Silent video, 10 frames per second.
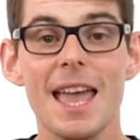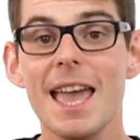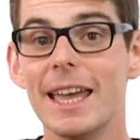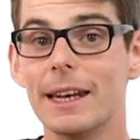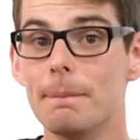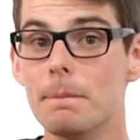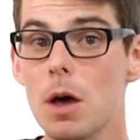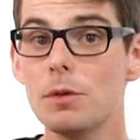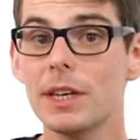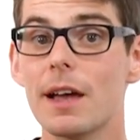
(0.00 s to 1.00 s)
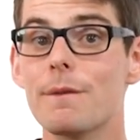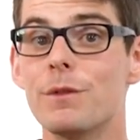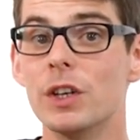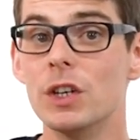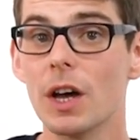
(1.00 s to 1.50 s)
In ammonia,
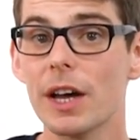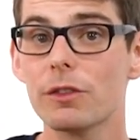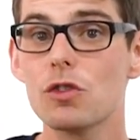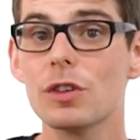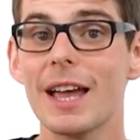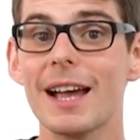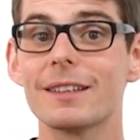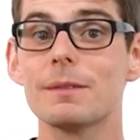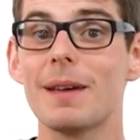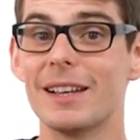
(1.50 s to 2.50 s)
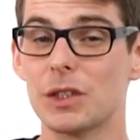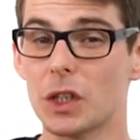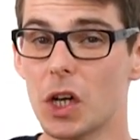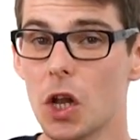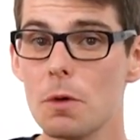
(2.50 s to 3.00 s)
the nitrogen atom has a
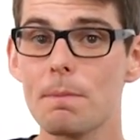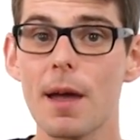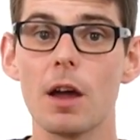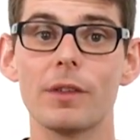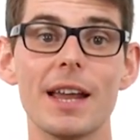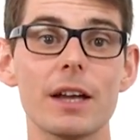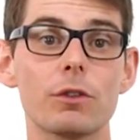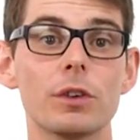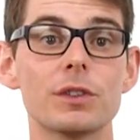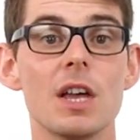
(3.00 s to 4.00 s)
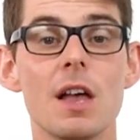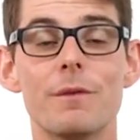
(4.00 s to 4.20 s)
lone pair of electrons